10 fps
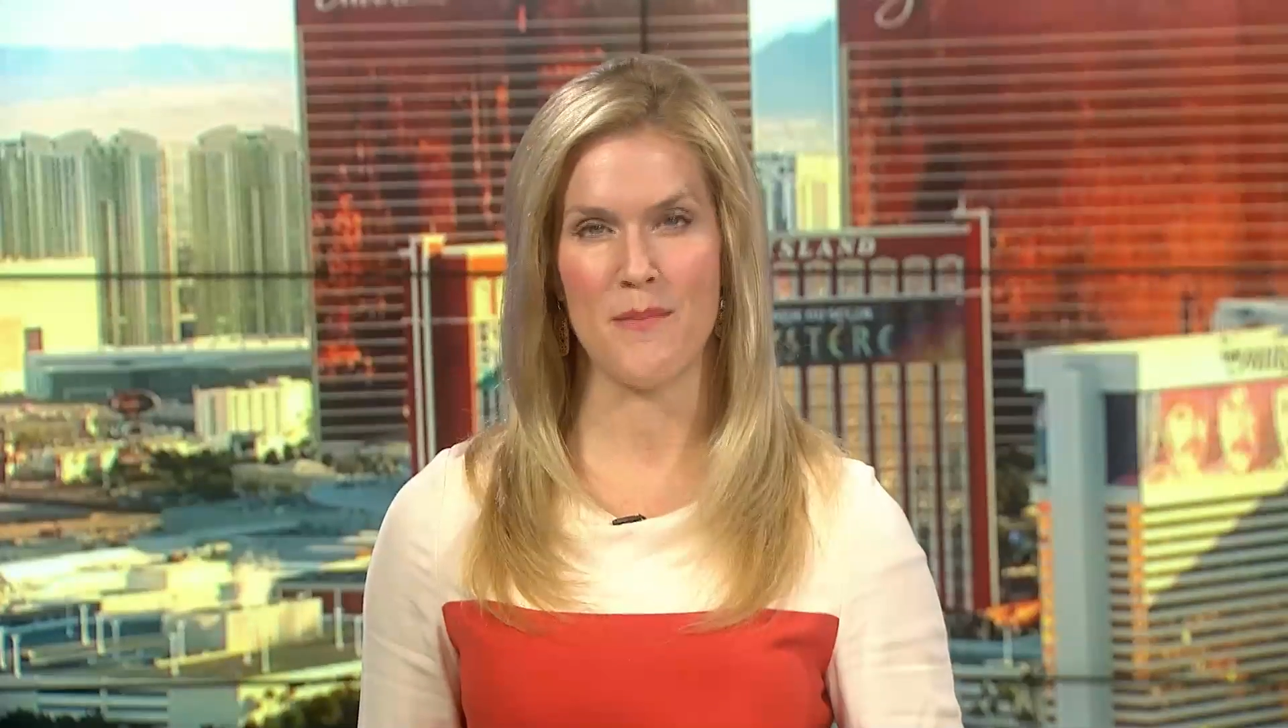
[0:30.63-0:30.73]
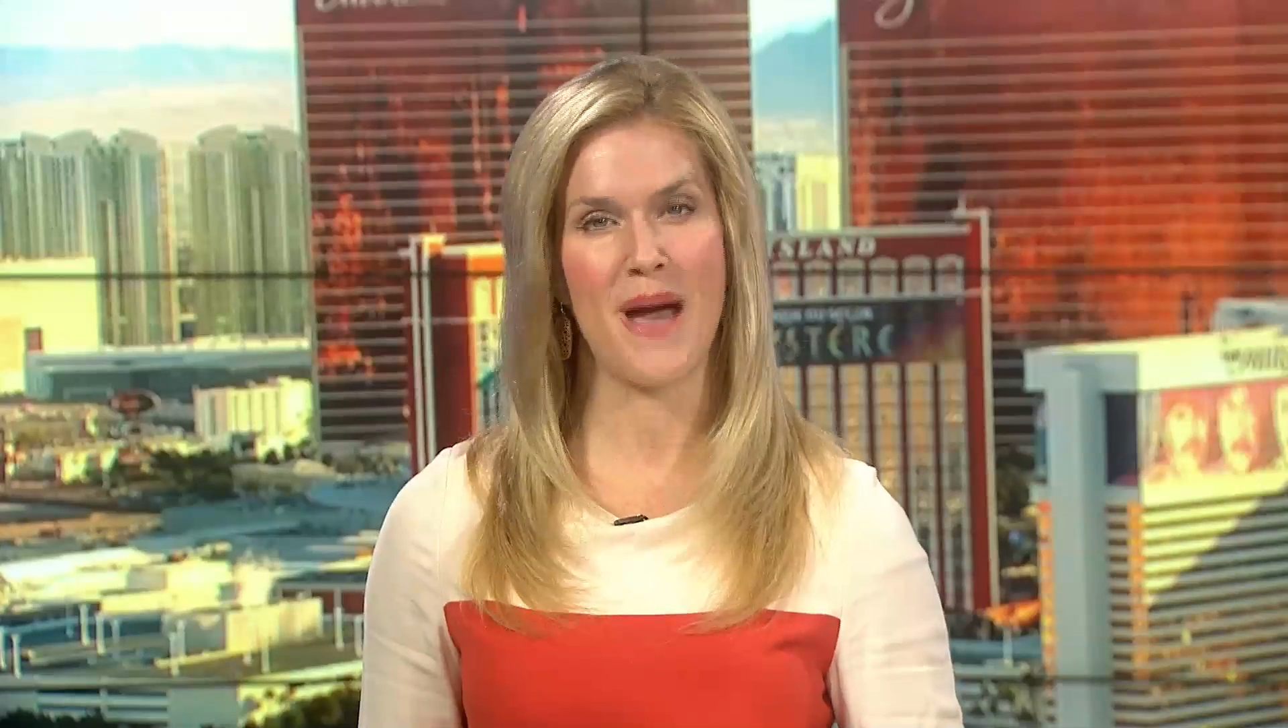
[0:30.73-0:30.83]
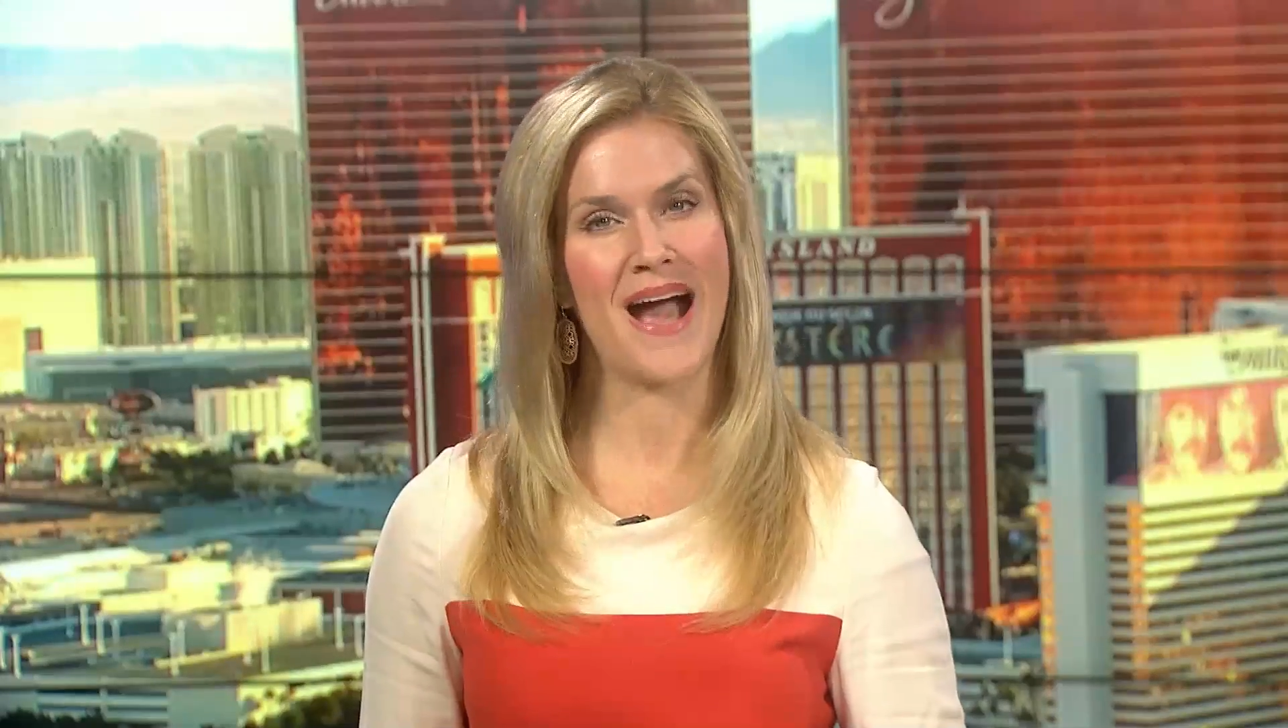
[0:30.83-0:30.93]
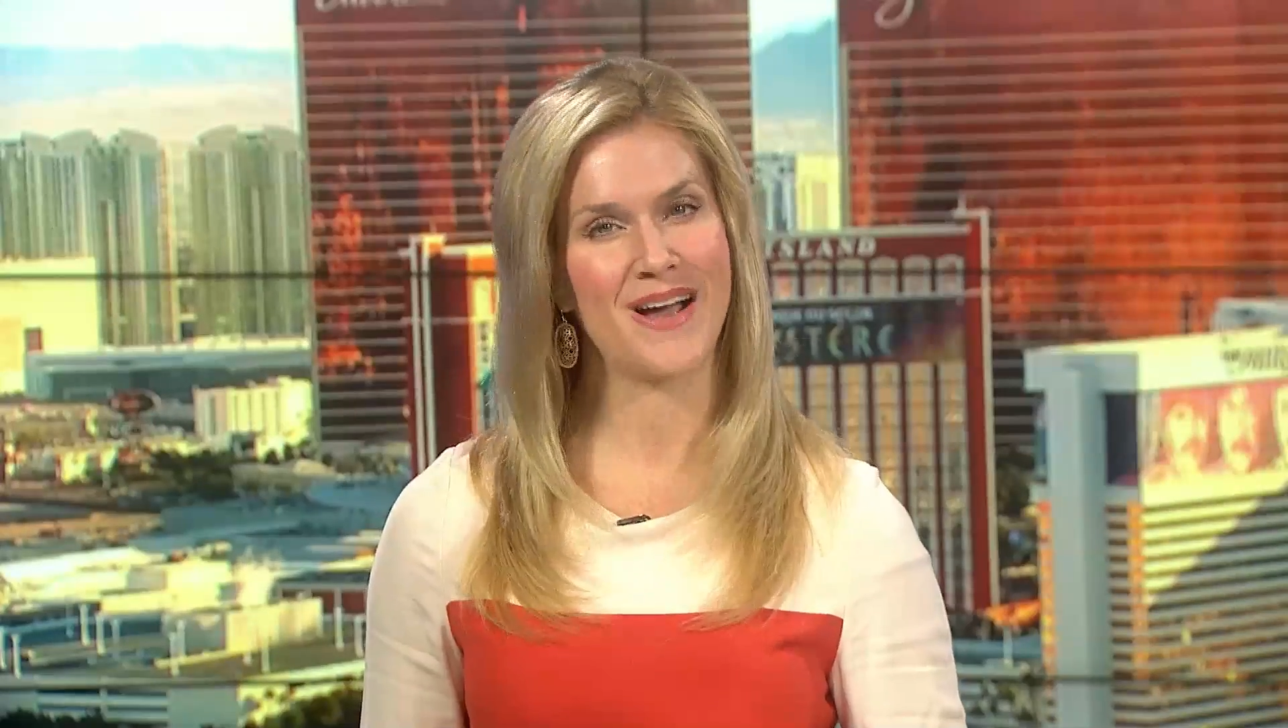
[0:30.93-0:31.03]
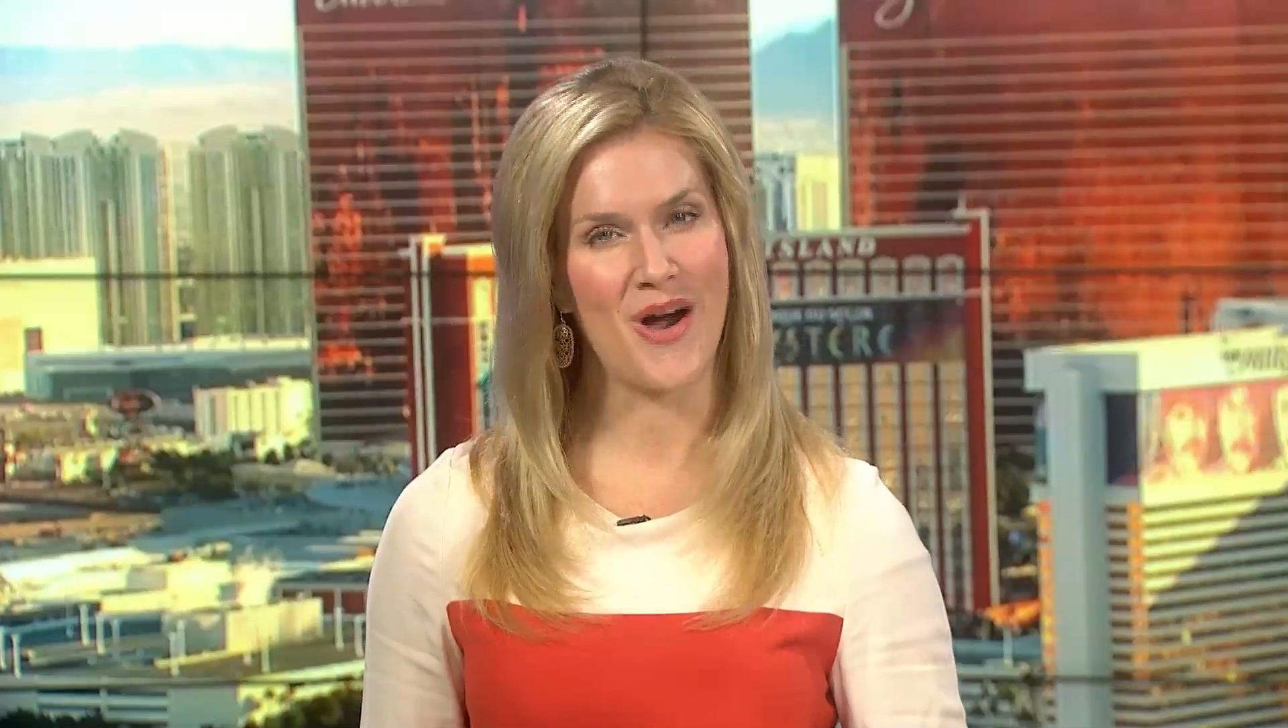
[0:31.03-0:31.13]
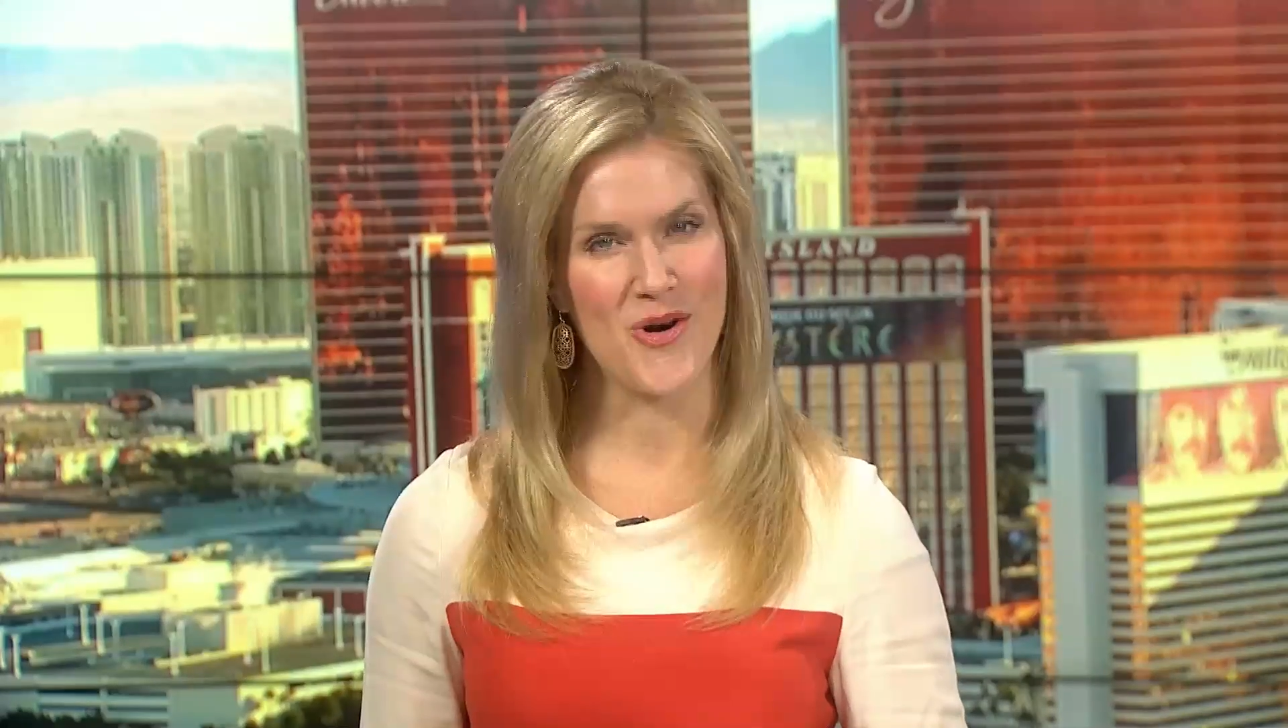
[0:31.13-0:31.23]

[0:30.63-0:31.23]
back